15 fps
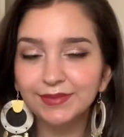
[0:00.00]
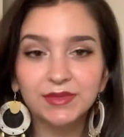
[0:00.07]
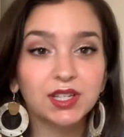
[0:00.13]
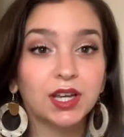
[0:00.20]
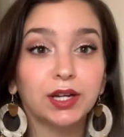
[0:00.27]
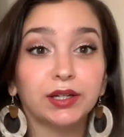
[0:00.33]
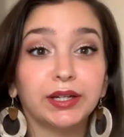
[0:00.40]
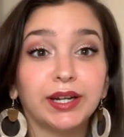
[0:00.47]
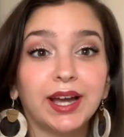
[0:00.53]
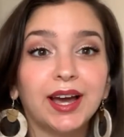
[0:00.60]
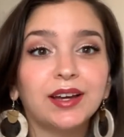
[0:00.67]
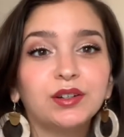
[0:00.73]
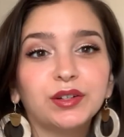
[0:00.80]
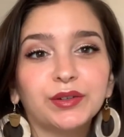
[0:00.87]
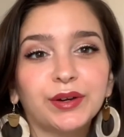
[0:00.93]
Alright, I
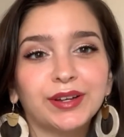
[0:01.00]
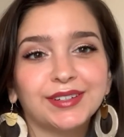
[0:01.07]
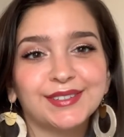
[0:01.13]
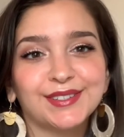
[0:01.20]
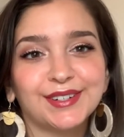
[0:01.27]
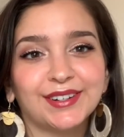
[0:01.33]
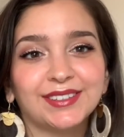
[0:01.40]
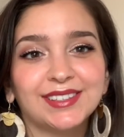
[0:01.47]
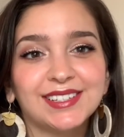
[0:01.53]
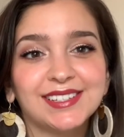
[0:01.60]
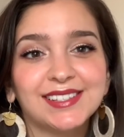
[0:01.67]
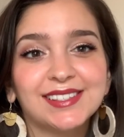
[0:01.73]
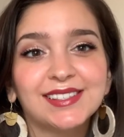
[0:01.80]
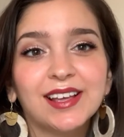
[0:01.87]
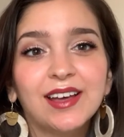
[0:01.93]
don't know how to start
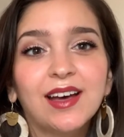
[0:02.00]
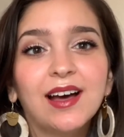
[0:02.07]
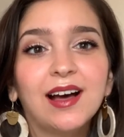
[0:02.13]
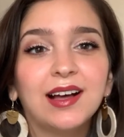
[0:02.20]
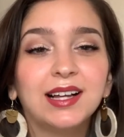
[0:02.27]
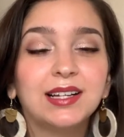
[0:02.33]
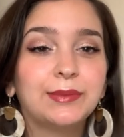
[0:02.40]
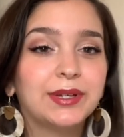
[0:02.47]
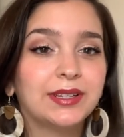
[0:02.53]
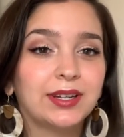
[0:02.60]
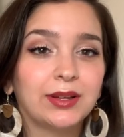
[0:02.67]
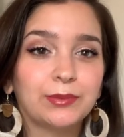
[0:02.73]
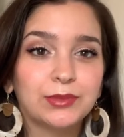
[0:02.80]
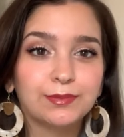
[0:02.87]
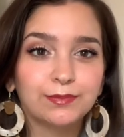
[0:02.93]
this. And
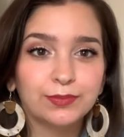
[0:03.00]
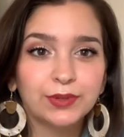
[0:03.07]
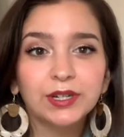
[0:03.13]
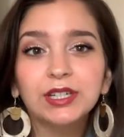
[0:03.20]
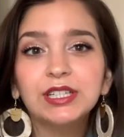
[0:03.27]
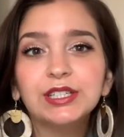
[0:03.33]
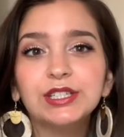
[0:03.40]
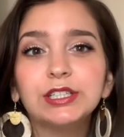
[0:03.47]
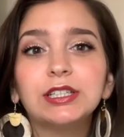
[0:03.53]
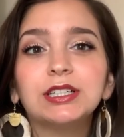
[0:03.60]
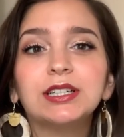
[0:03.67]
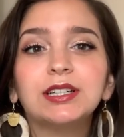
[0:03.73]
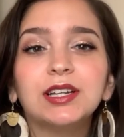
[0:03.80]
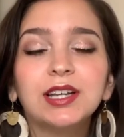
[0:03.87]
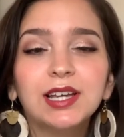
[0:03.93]
I'm pretty
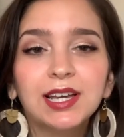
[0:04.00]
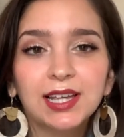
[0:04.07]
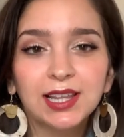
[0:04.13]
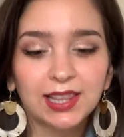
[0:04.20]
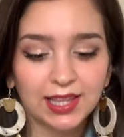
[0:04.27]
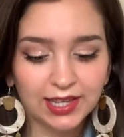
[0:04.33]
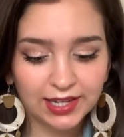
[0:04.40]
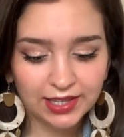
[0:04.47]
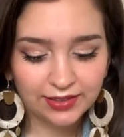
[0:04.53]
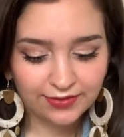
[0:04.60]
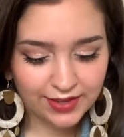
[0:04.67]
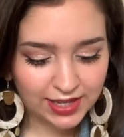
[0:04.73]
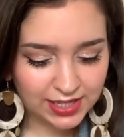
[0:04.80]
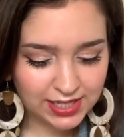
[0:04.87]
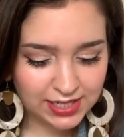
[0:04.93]
sure that if
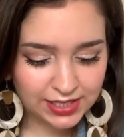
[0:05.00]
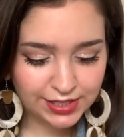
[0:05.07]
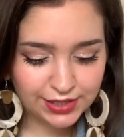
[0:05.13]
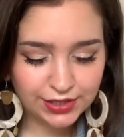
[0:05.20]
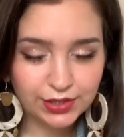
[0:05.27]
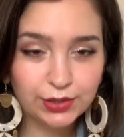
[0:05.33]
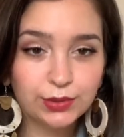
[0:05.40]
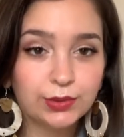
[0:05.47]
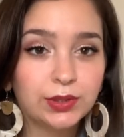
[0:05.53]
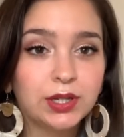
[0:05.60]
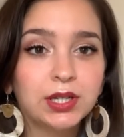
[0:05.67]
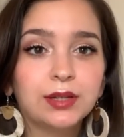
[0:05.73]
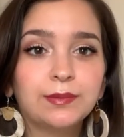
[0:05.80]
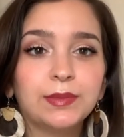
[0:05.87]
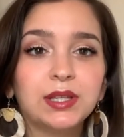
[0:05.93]
I continue
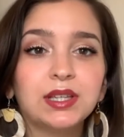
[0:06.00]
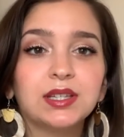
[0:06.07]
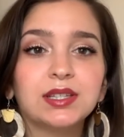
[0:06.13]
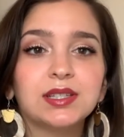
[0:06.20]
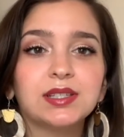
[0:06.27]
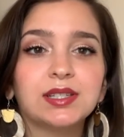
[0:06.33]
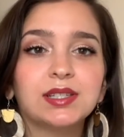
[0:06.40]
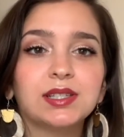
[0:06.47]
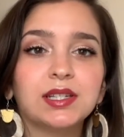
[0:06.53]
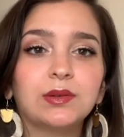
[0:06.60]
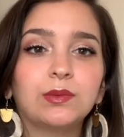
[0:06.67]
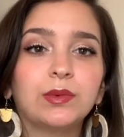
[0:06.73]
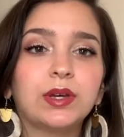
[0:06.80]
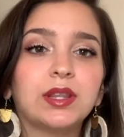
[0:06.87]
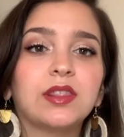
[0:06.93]
being
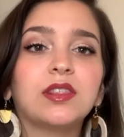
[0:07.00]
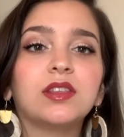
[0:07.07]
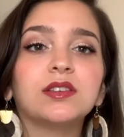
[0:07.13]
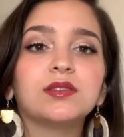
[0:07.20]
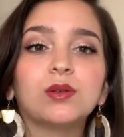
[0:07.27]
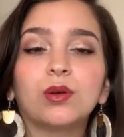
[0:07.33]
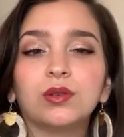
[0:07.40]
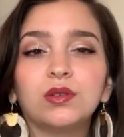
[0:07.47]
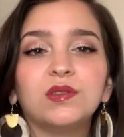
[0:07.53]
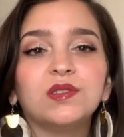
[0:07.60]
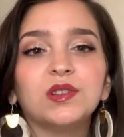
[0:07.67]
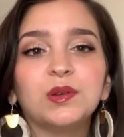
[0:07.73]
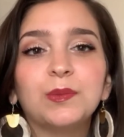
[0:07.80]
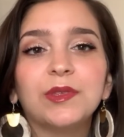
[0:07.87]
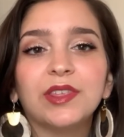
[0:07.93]
consistent with this whole
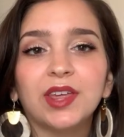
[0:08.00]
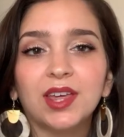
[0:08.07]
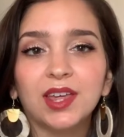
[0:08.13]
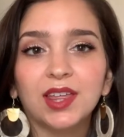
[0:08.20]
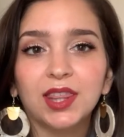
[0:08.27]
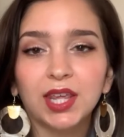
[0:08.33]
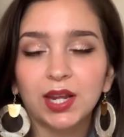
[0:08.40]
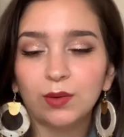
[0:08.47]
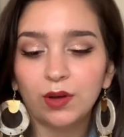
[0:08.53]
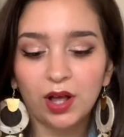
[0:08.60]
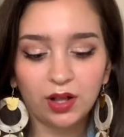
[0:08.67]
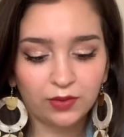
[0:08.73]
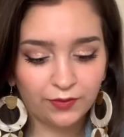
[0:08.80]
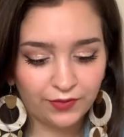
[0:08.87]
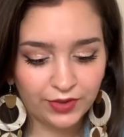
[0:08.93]
YouTube thing, that
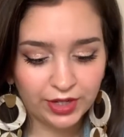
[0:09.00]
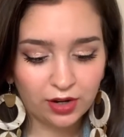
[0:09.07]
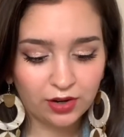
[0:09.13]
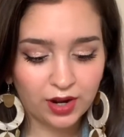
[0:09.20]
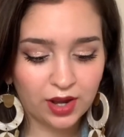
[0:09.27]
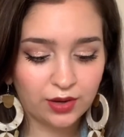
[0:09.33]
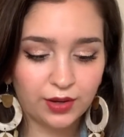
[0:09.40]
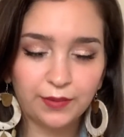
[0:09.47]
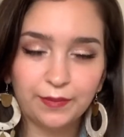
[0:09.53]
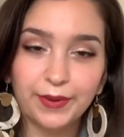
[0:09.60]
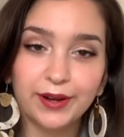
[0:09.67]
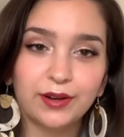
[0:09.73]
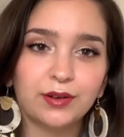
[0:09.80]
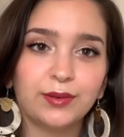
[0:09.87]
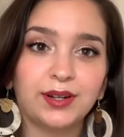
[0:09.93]
I'll figure out a
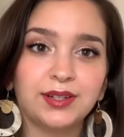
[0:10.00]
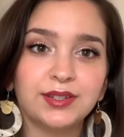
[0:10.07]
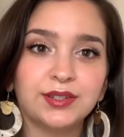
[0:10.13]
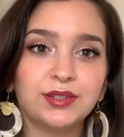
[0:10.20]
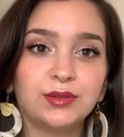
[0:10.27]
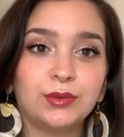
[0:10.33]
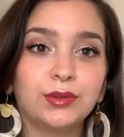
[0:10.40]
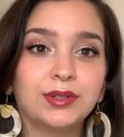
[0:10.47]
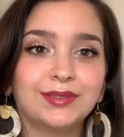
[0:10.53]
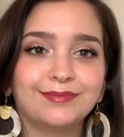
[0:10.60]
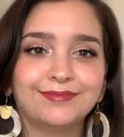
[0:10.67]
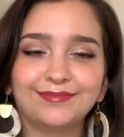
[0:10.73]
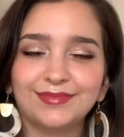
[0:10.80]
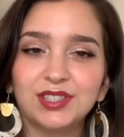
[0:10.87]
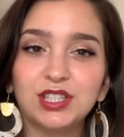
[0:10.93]
better way to
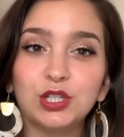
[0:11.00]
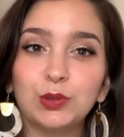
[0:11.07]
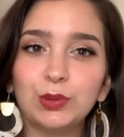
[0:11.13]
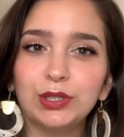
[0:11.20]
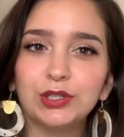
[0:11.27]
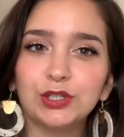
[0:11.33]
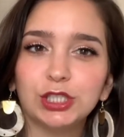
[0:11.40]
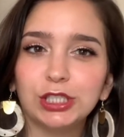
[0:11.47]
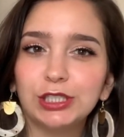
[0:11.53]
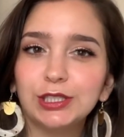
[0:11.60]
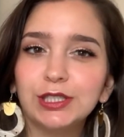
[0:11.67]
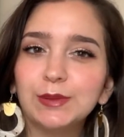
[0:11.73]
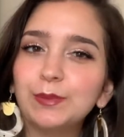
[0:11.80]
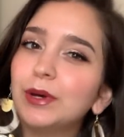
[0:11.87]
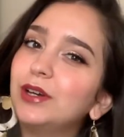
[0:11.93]
do intros.
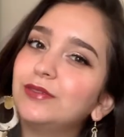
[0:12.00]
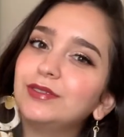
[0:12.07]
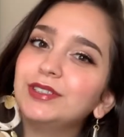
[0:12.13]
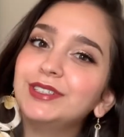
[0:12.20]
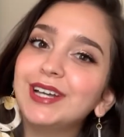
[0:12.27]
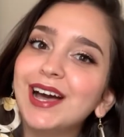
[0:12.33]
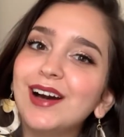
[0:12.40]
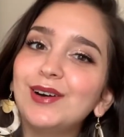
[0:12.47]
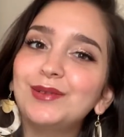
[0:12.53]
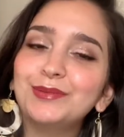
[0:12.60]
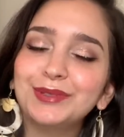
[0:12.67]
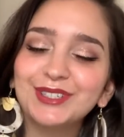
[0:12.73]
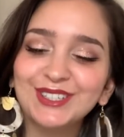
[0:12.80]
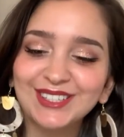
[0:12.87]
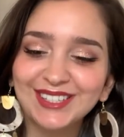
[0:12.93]
But for now,
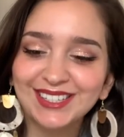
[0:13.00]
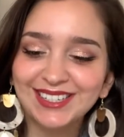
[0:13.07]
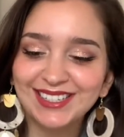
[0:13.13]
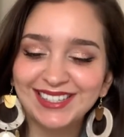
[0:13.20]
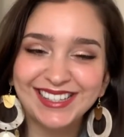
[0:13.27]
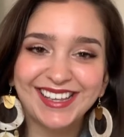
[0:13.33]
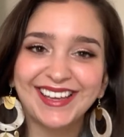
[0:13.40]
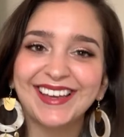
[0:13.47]
we're just gonna say